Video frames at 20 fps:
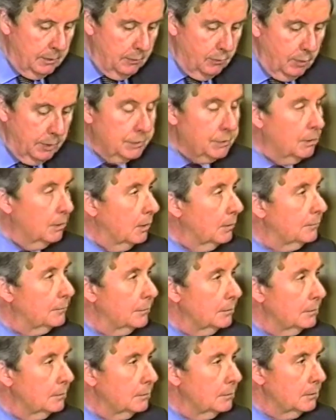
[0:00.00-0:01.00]
worse
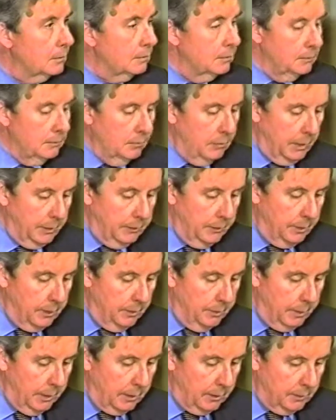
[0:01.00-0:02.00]
off rather
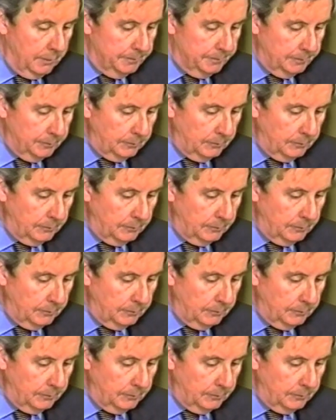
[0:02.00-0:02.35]
than better.